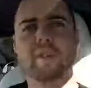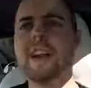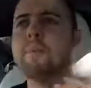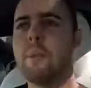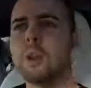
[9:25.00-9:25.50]
We've
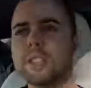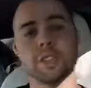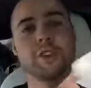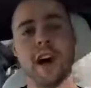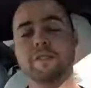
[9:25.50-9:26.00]
got a
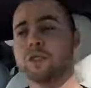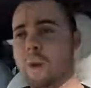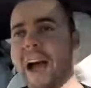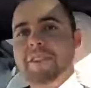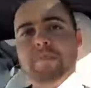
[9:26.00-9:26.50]
multitude of
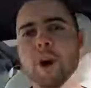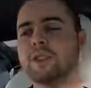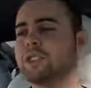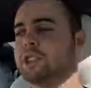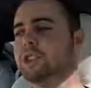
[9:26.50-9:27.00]
driving
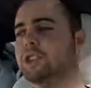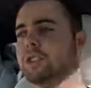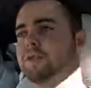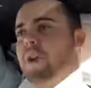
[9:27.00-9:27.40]
modes to choose